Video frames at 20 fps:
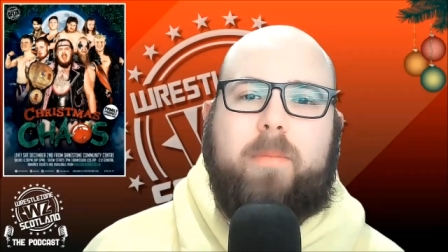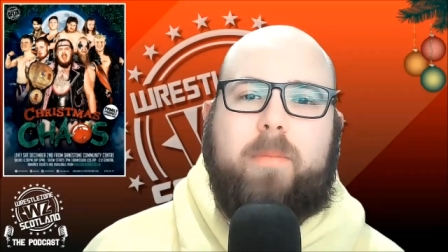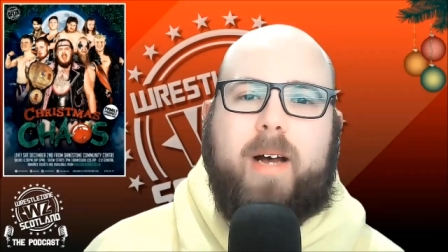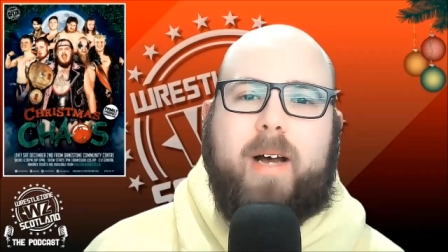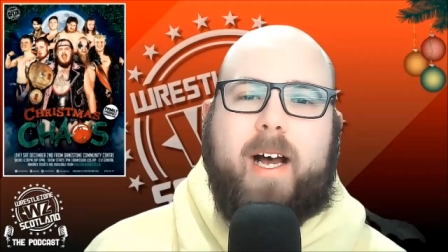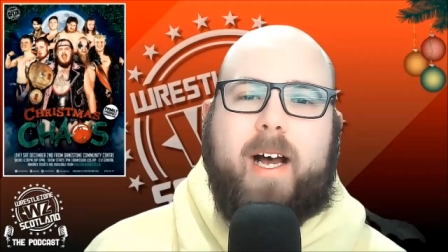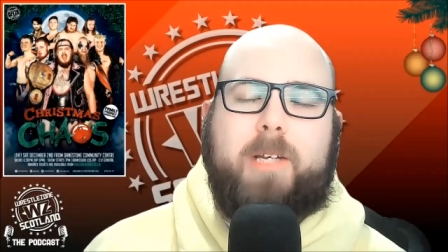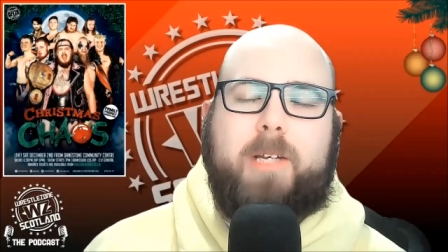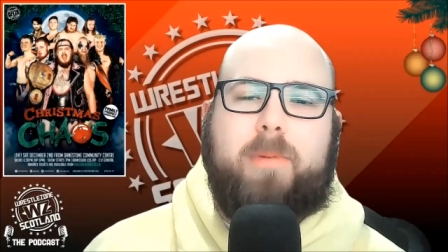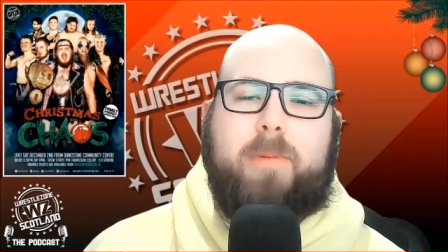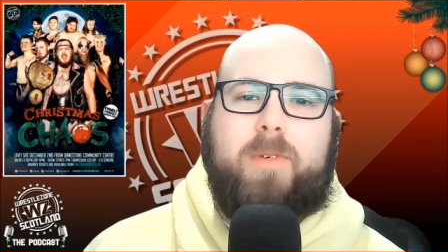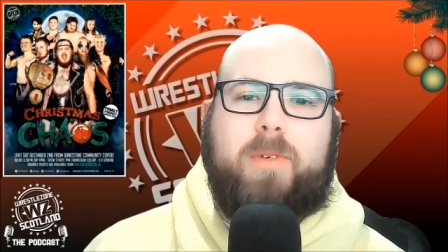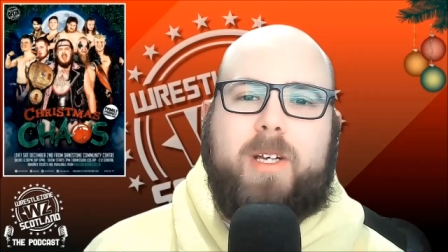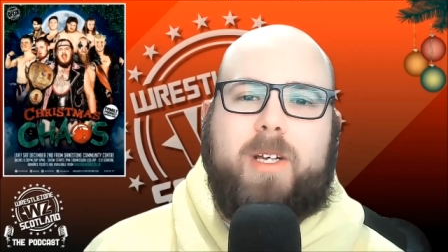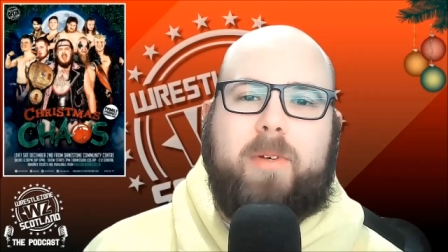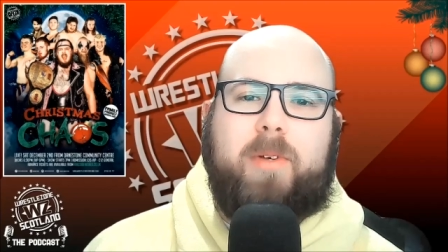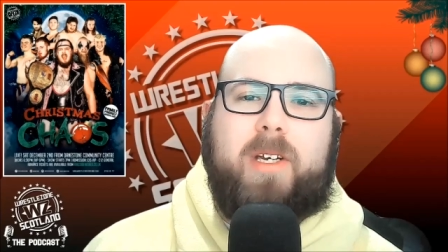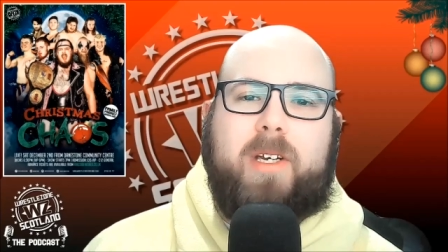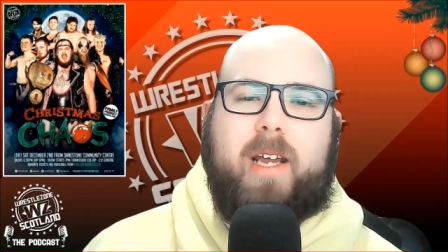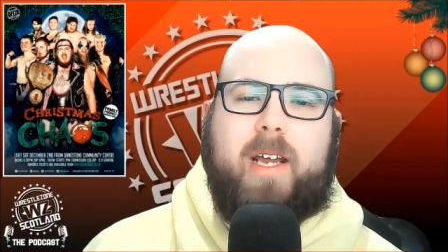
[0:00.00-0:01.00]
but Aspen was
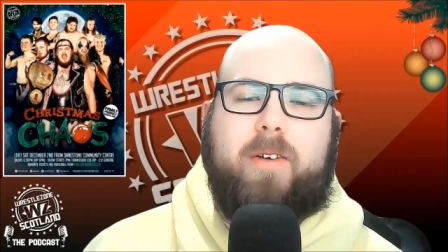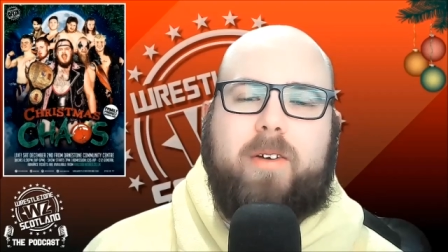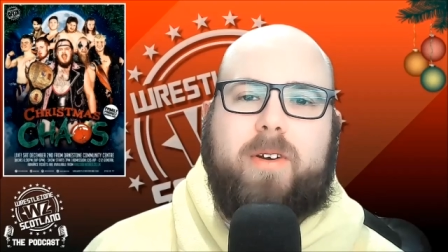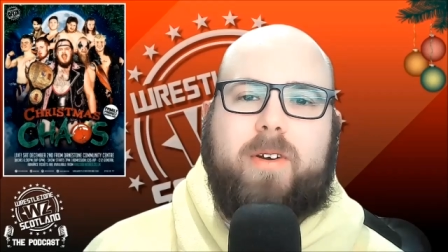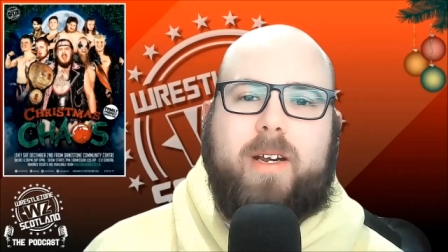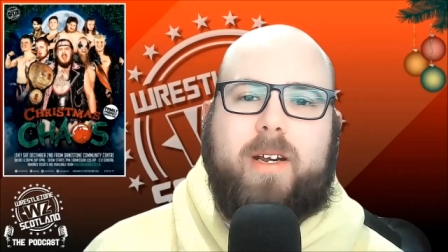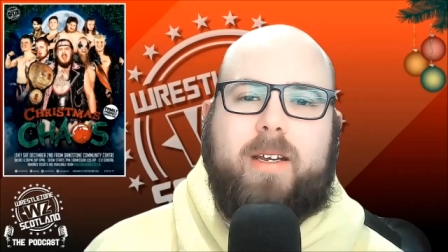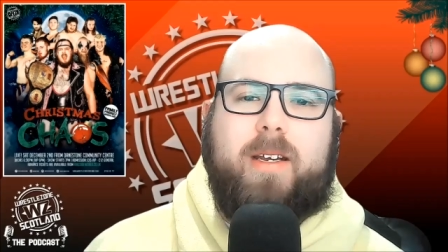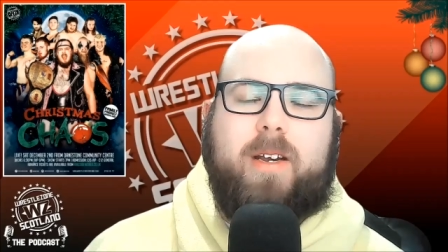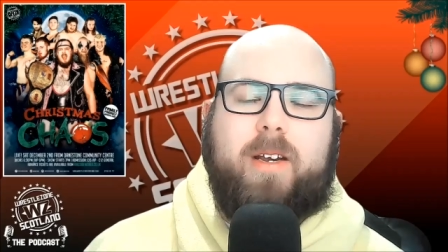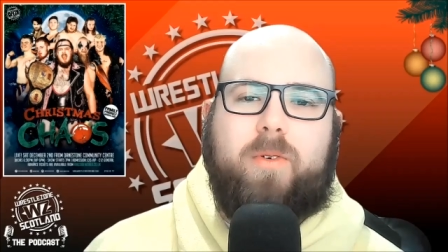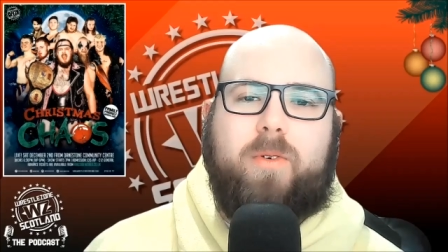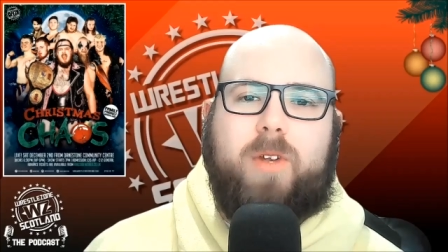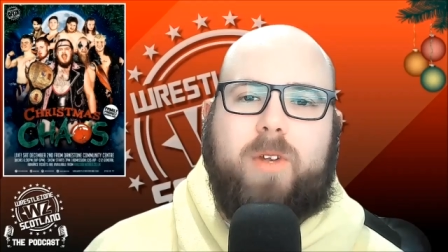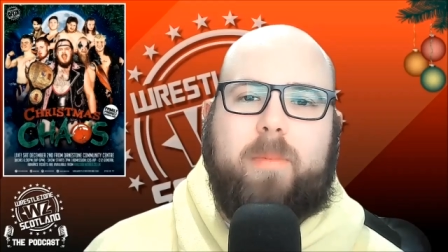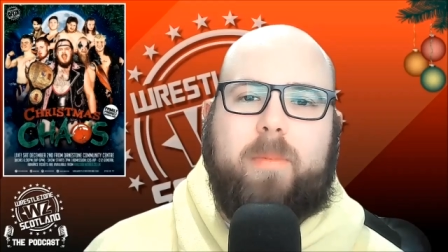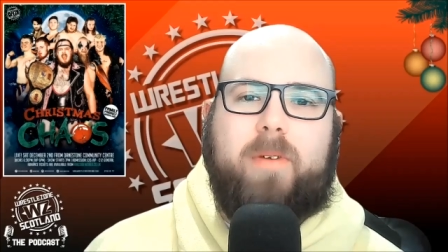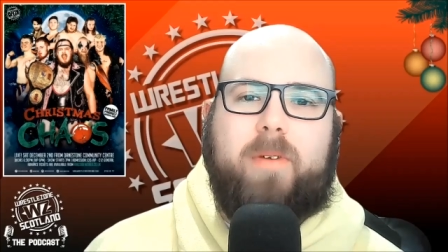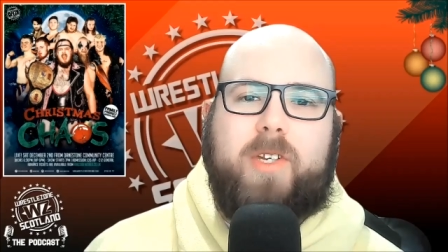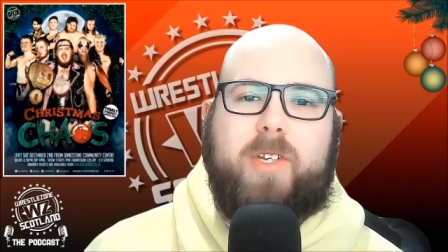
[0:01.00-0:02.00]
able to counter it into a roll
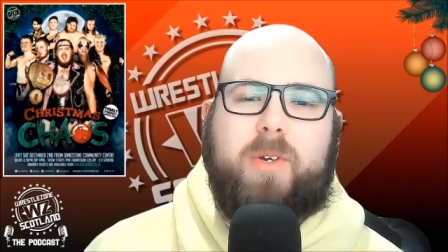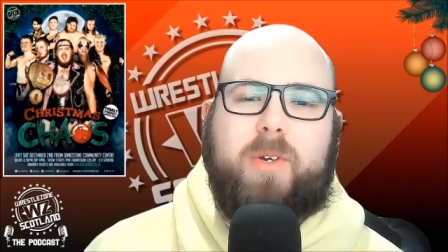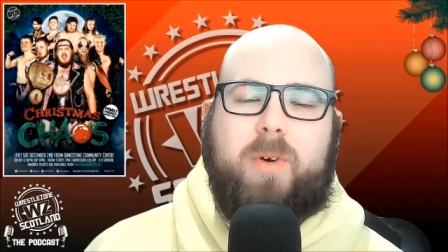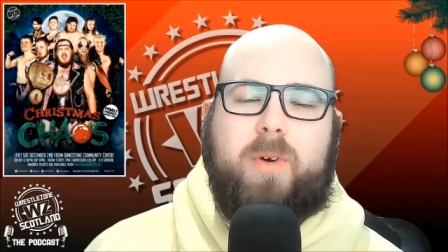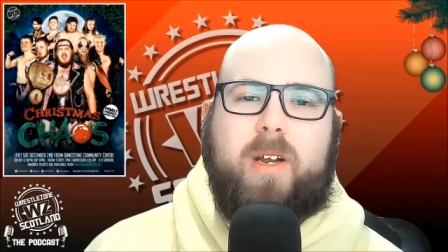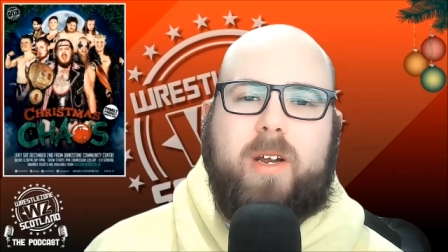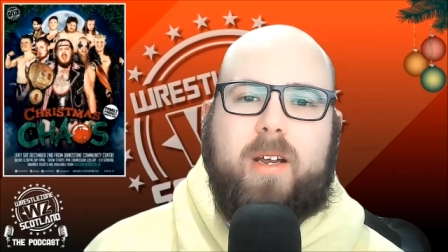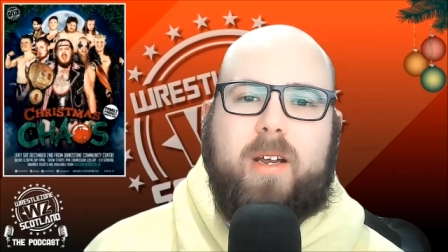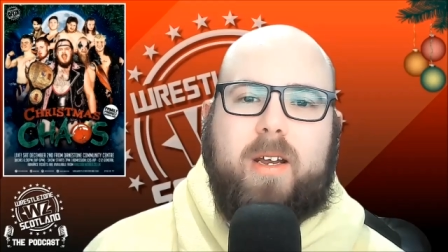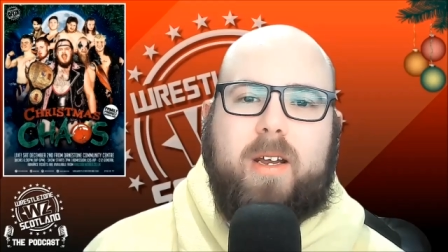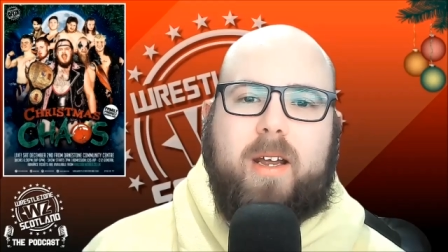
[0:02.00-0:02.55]
up of his own